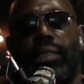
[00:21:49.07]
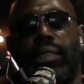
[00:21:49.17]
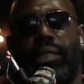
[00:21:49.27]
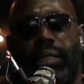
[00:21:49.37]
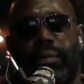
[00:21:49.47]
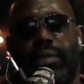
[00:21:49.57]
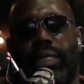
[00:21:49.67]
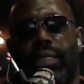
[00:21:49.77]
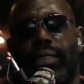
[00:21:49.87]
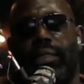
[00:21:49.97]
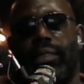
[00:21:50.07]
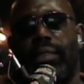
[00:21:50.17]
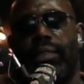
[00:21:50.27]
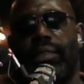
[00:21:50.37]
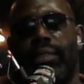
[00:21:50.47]
You know what I'm saying?
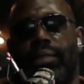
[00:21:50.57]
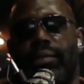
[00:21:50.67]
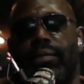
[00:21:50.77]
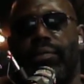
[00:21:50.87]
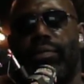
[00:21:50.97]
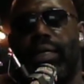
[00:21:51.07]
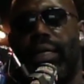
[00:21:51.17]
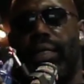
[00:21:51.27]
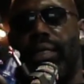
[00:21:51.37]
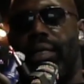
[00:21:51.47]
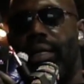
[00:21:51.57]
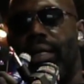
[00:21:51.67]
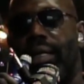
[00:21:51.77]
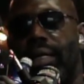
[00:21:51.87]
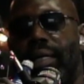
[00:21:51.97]
Yeah. Yeah. yeah. Uh,
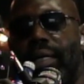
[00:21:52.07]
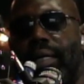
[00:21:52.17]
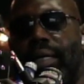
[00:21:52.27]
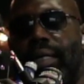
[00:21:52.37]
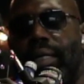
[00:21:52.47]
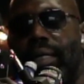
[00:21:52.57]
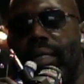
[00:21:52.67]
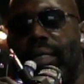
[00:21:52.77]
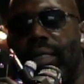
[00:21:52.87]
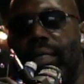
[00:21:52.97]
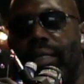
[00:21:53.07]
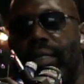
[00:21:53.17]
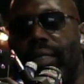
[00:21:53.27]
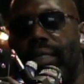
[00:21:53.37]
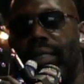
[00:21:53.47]
and uh,
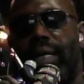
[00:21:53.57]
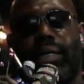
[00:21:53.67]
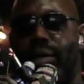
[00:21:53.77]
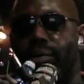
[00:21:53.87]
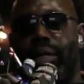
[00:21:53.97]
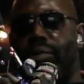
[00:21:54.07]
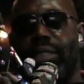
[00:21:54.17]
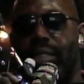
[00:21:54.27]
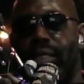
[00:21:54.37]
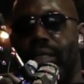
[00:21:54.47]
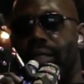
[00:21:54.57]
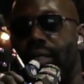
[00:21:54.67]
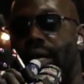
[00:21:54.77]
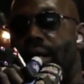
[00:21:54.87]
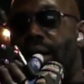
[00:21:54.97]
I go, I wasn't going to do that.